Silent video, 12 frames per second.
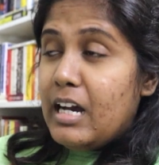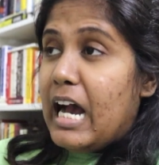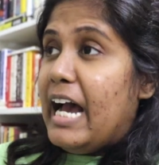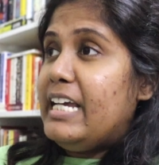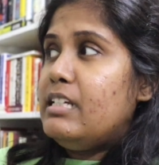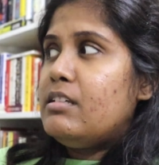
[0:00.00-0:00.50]

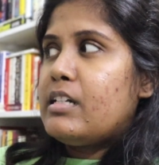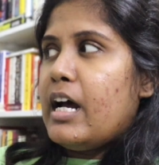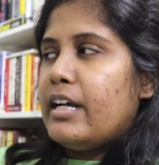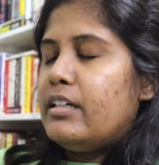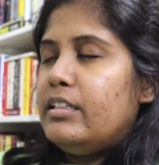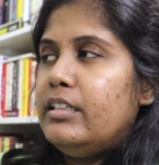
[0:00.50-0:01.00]
I
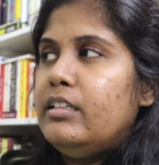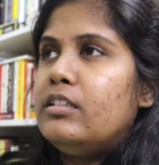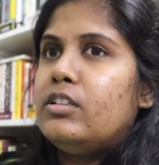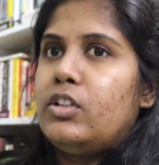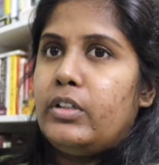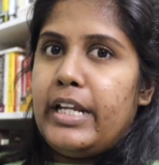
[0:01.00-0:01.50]
started
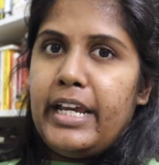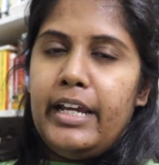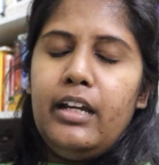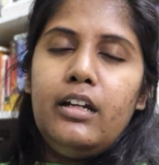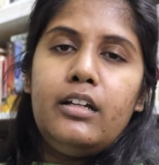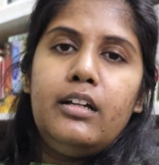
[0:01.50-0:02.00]

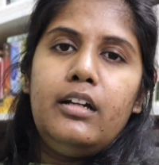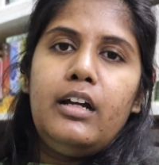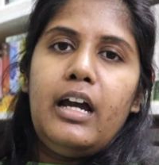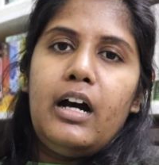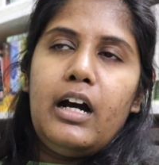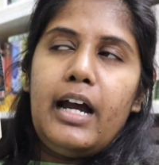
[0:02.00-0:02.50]
today
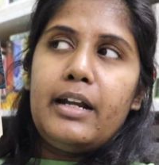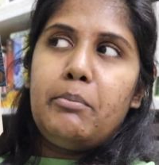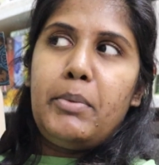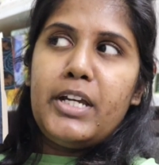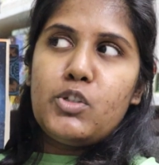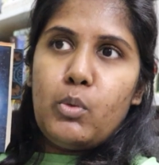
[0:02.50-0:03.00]

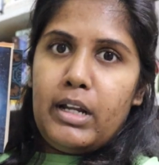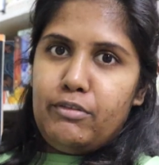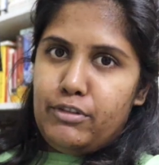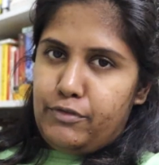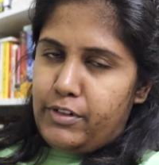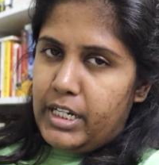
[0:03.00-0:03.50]
at page
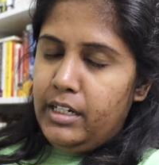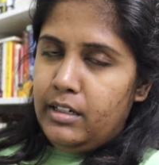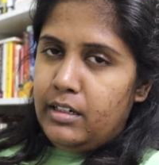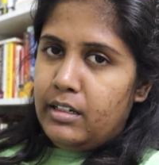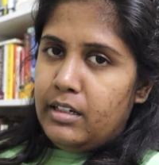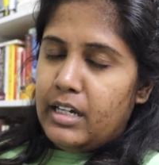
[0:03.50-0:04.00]

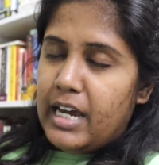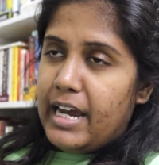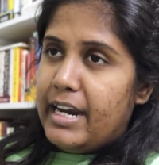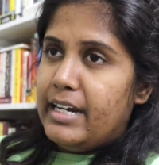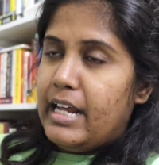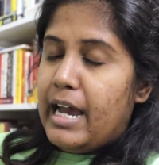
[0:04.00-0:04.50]
150
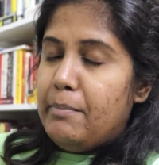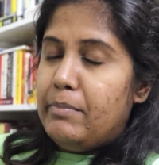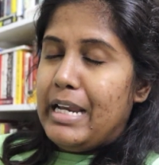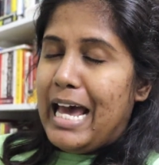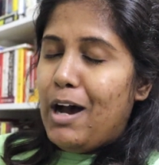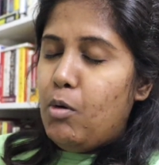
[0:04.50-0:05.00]
and
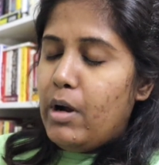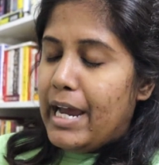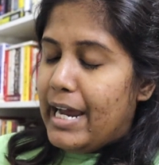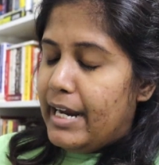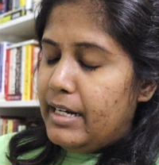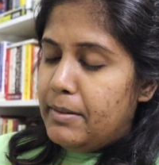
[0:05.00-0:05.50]
I'm now
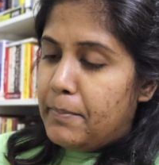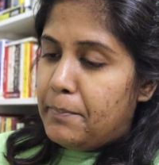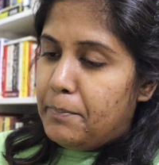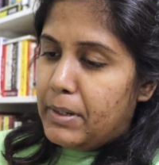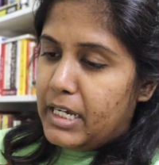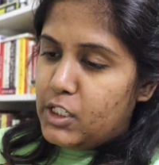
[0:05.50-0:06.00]
at
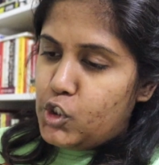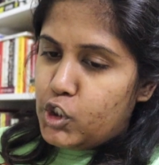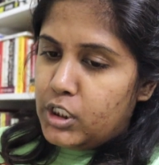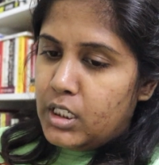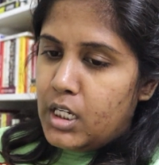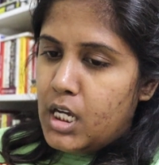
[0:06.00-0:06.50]

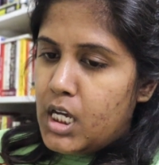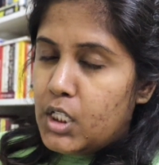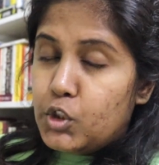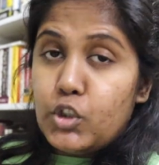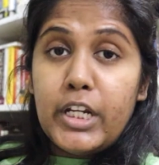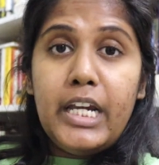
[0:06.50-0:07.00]
page
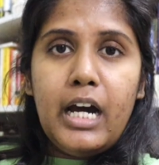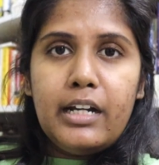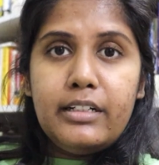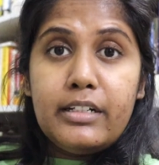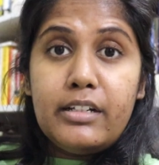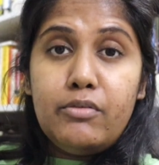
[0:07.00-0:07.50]

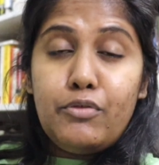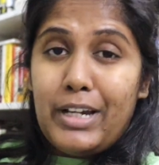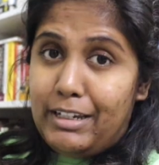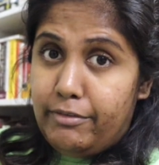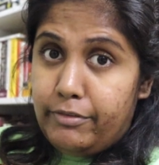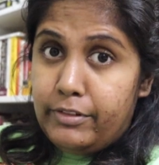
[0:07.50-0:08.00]

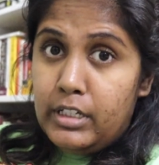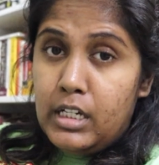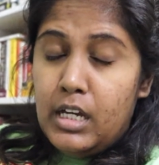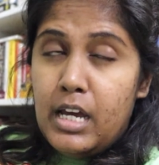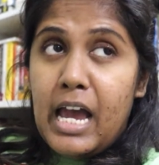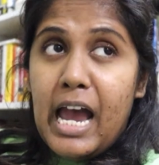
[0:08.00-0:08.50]
305,
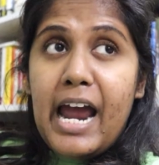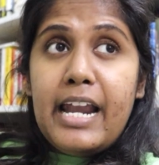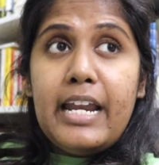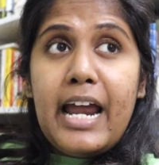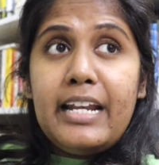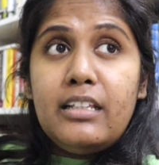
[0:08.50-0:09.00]

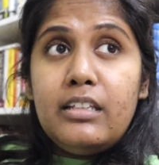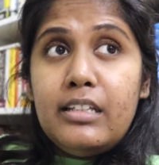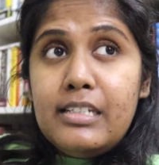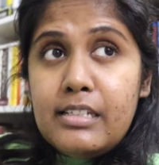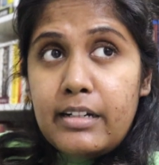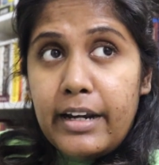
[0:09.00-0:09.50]
and at
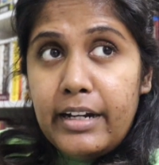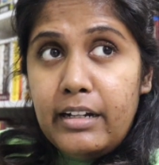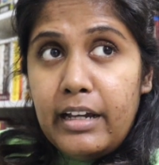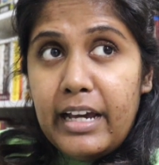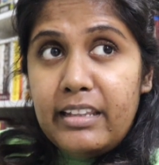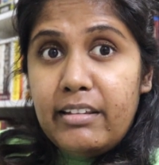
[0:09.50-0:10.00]
this
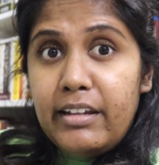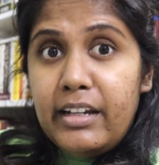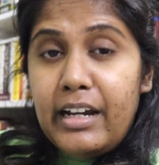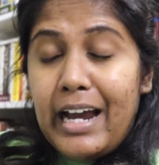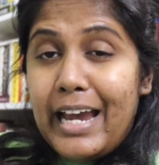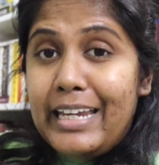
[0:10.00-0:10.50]
rate I
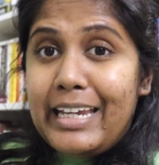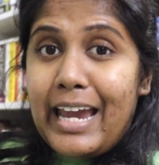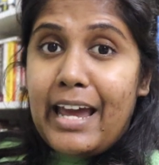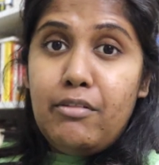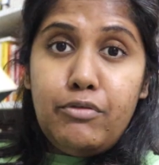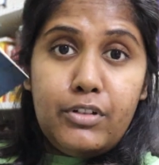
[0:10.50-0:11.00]
think I
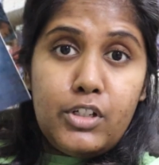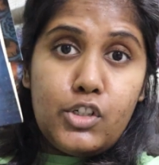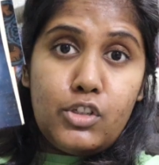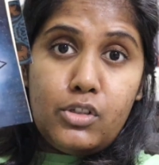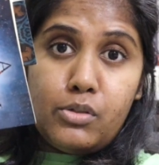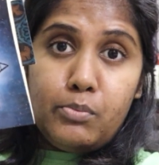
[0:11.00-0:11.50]
can
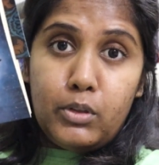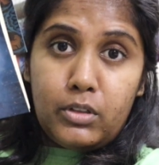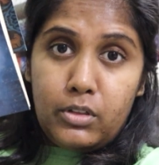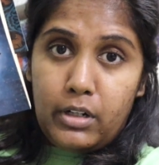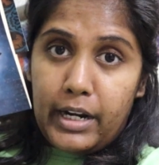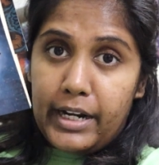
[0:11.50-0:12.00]
finish this
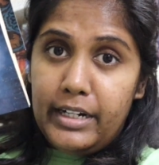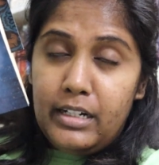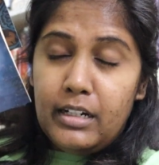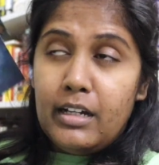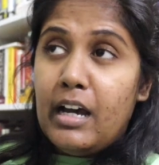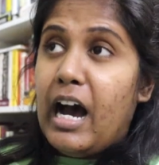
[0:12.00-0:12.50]
book
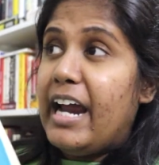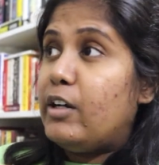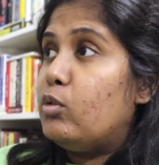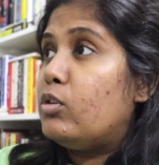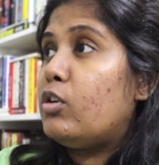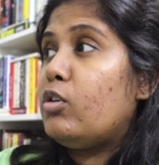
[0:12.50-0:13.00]
tonight. I
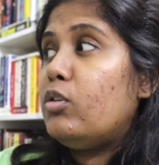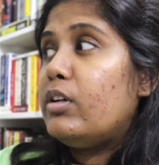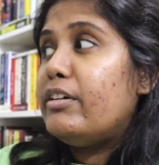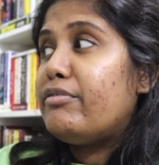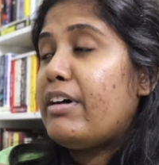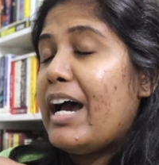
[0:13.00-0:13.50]
don't know
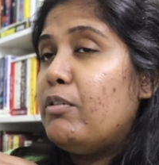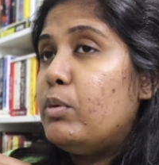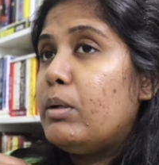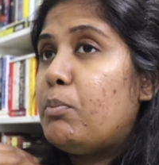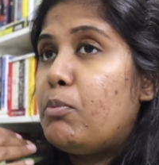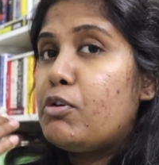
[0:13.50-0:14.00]
if I
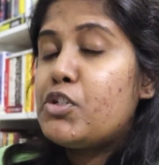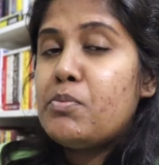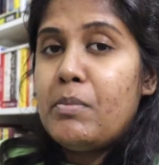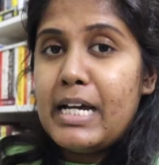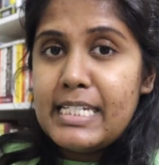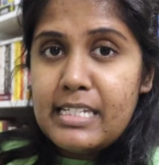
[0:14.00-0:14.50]
will push
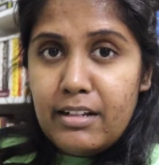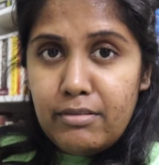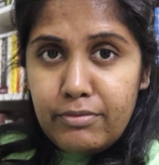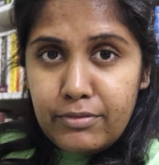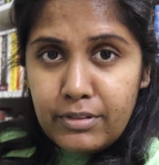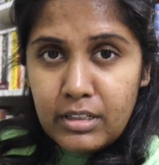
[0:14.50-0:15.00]

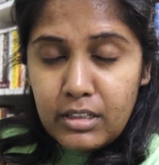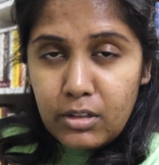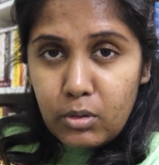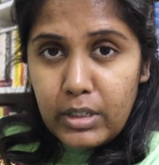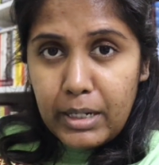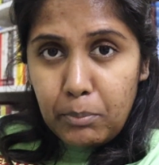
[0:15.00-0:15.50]
myself
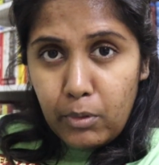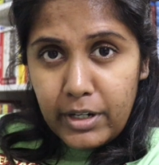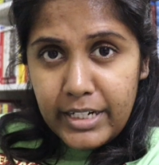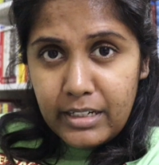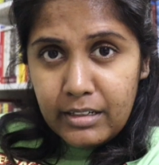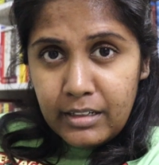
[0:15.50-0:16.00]
to that
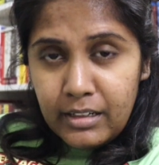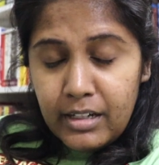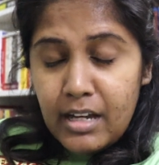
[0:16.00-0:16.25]
point.